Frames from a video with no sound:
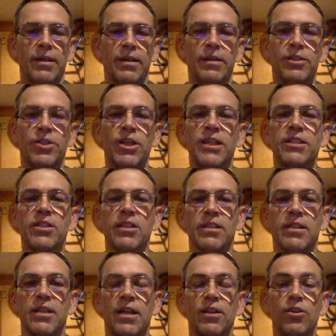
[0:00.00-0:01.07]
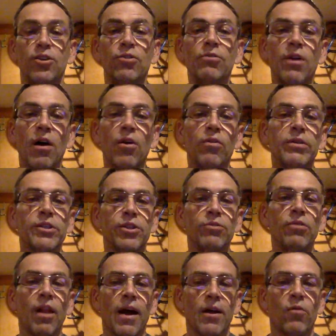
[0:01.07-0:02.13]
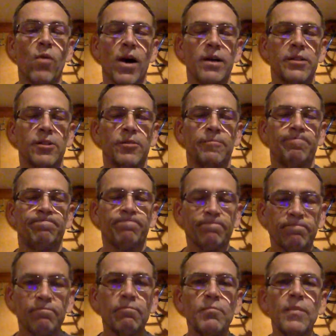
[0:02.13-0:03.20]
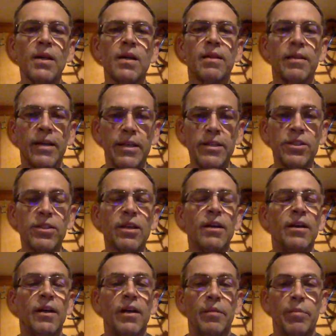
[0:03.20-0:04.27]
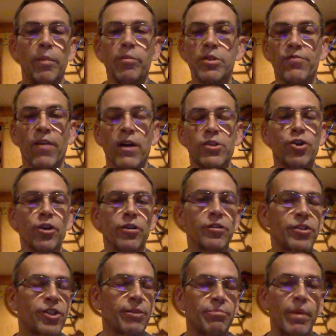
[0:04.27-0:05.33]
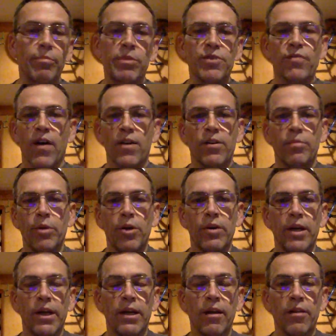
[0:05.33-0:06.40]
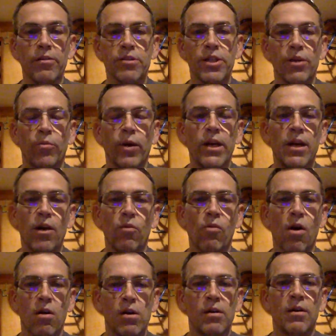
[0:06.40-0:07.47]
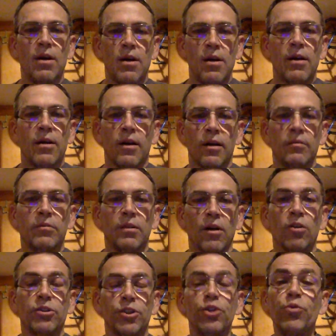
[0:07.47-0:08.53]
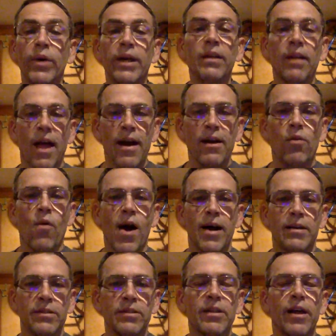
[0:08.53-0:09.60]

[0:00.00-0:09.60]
And Jesus said, "You go and do likewise." These members of our church and members of our community and others that we know are doing likewise.